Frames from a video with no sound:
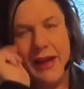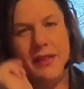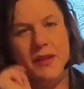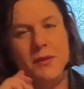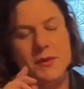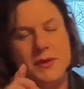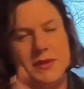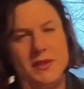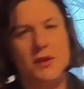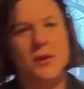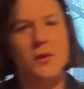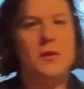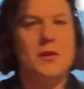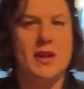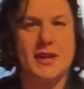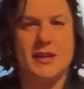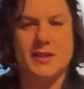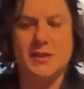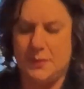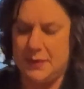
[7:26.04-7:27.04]
there wasn't a whole lot
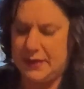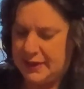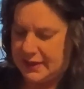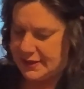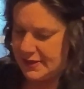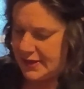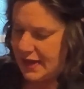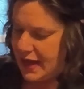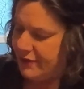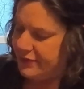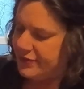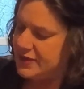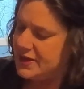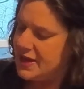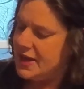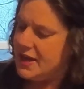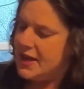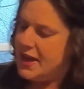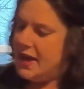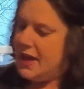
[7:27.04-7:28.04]
of sweetness left.
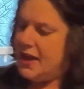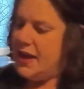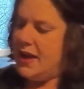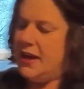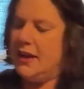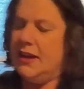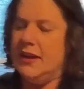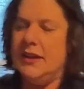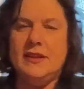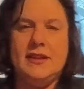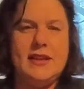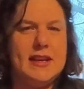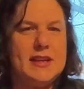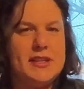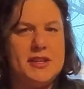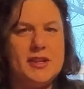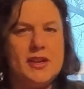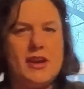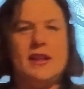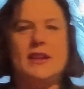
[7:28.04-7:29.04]
Next
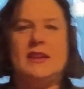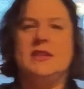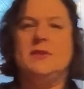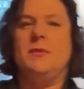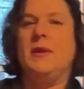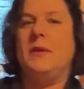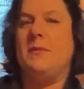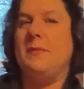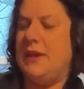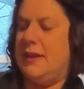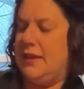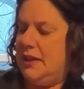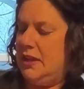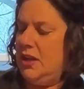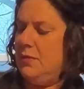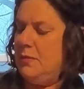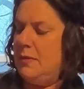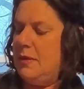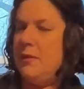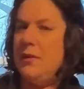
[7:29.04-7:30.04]
year I'll experiment a little
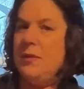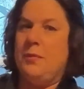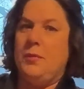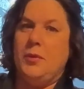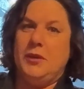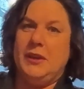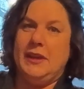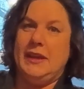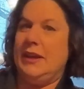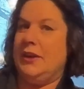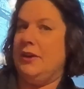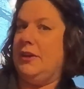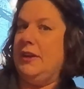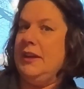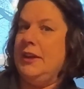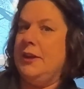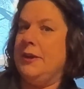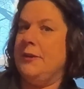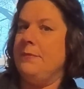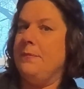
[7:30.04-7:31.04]
bit with pulling it
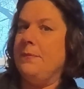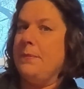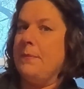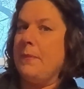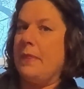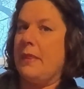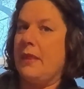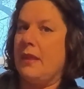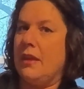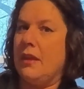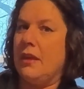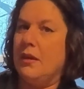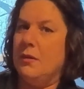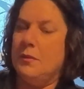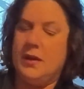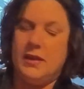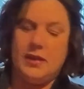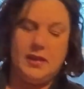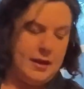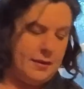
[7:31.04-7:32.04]
earlier
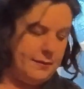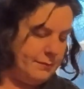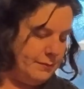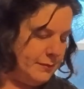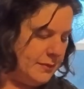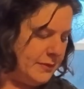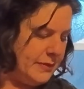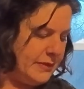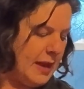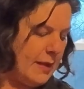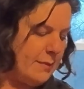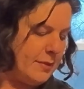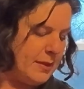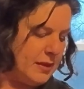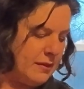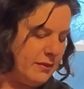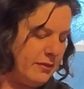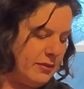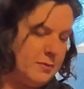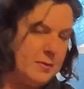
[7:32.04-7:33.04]
with stopping
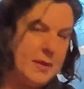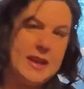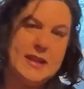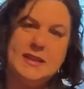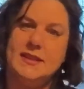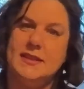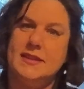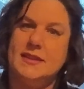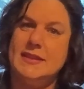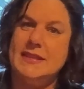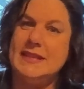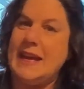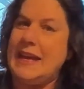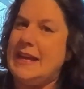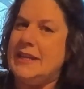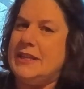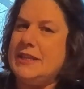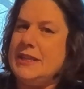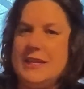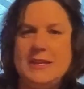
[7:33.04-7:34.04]
the
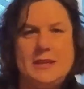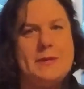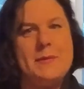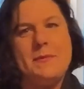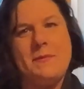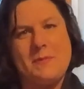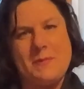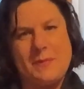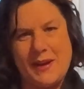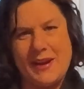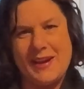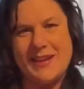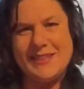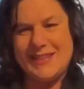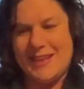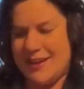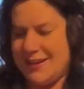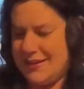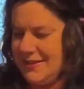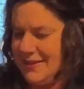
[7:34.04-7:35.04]
fermentation
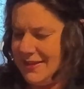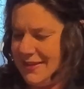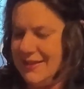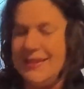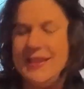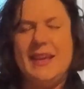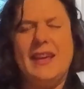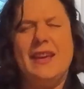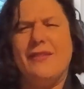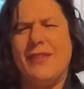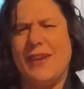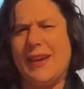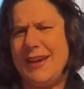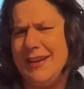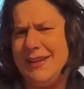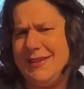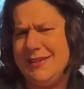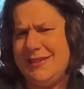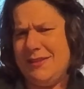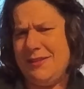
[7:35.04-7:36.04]
process to see if I
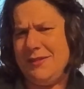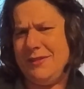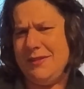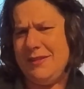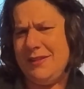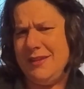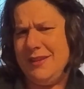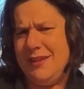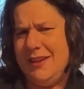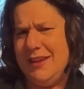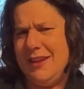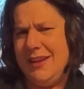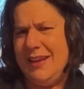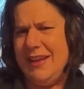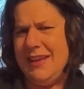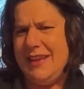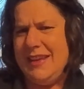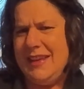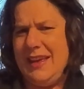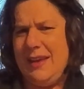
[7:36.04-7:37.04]
can still
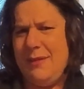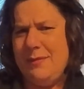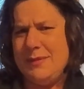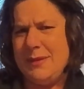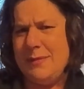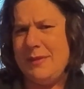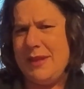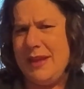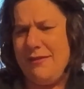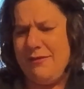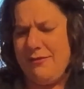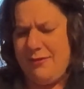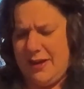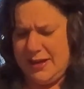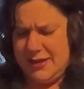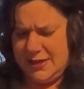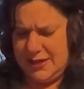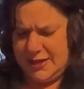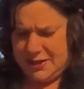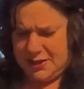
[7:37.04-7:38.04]
keep some of that
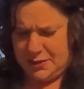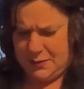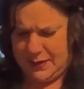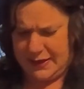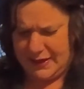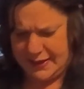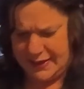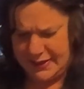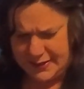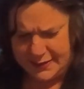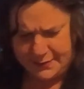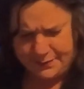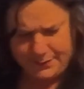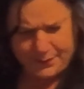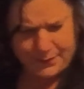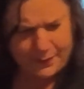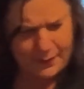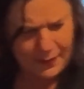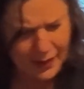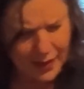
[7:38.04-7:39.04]
fresh sweetness.
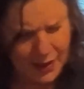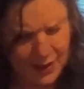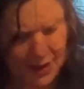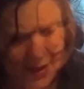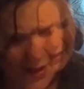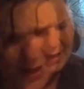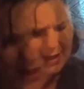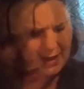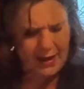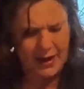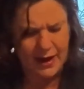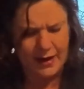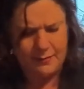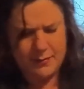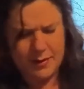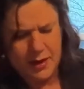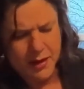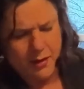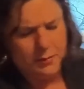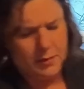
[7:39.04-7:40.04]
All right,
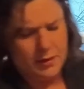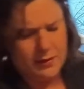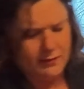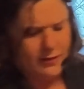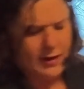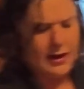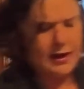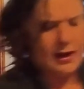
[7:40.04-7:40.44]
moving right